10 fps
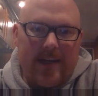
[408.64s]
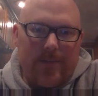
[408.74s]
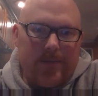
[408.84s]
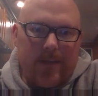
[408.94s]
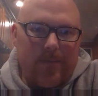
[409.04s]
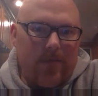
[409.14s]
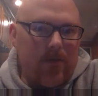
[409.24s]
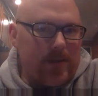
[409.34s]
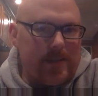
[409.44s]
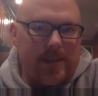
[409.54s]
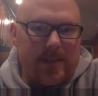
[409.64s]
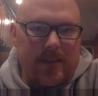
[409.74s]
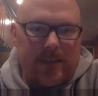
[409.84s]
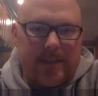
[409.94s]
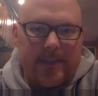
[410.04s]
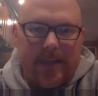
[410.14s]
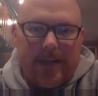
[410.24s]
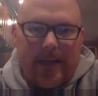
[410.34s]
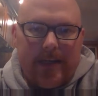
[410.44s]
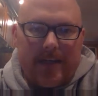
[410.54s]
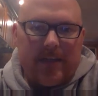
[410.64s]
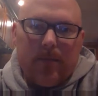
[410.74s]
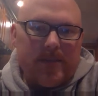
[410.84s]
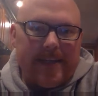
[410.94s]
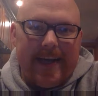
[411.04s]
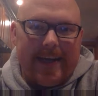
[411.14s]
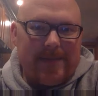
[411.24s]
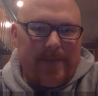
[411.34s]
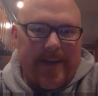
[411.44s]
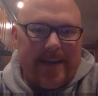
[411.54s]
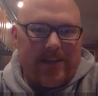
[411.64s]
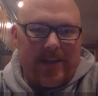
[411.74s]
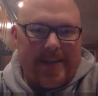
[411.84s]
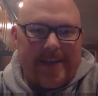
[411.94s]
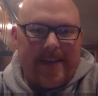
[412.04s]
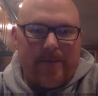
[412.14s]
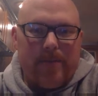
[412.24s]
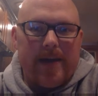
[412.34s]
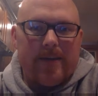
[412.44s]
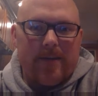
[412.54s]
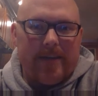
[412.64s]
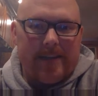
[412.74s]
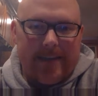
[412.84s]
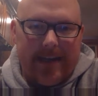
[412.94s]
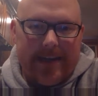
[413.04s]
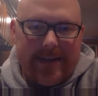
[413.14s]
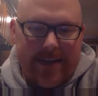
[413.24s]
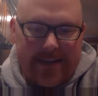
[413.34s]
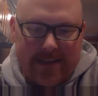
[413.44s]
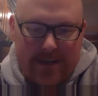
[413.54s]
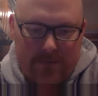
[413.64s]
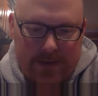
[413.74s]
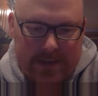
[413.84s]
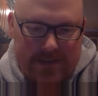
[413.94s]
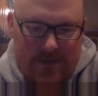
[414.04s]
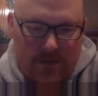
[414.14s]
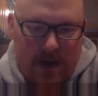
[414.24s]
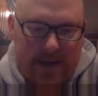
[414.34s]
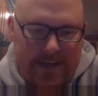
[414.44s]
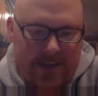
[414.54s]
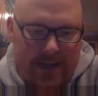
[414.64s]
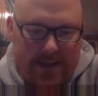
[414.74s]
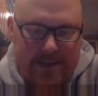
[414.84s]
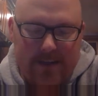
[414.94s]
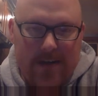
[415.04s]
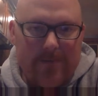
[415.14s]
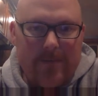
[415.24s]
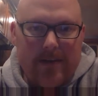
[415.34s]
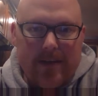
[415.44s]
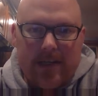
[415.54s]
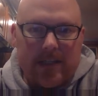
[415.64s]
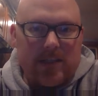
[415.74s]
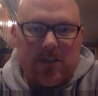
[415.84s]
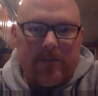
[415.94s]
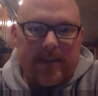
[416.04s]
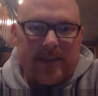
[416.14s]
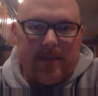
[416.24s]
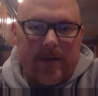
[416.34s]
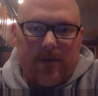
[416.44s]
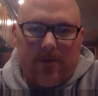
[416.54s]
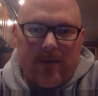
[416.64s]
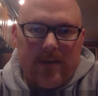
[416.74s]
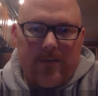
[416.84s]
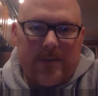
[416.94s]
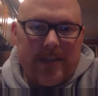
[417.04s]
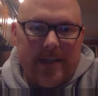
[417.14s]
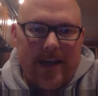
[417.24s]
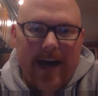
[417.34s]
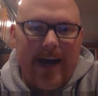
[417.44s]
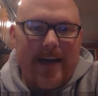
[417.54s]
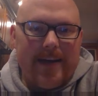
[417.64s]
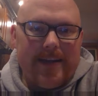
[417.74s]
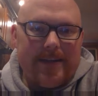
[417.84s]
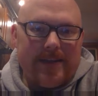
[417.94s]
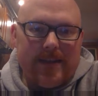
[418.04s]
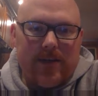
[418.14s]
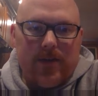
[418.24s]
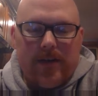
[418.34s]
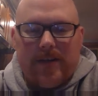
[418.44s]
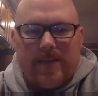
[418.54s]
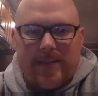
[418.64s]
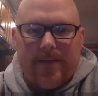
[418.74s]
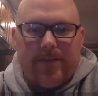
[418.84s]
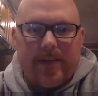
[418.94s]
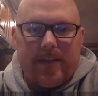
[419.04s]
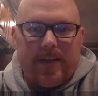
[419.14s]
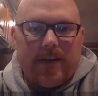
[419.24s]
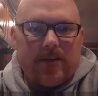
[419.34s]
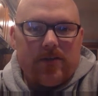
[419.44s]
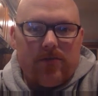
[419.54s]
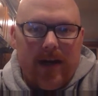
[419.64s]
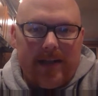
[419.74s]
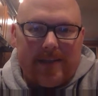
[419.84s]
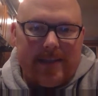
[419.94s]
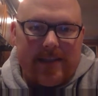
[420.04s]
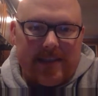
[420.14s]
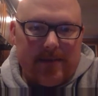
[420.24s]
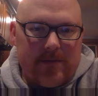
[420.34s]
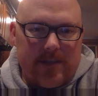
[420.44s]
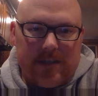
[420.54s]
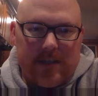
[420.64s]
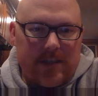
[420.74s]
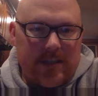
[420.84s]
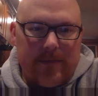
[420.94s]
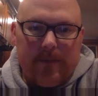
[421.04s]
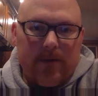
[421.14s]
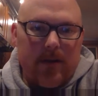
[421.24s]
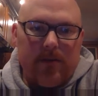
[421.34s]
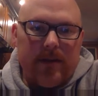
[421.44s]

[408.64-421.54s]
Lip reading: it up a little more, because it's almost like exponentially getting better as I raise the wattage on here. Assuming somebody with one of those high-end, you know, 70, 100 watt systems is just going to be blowing their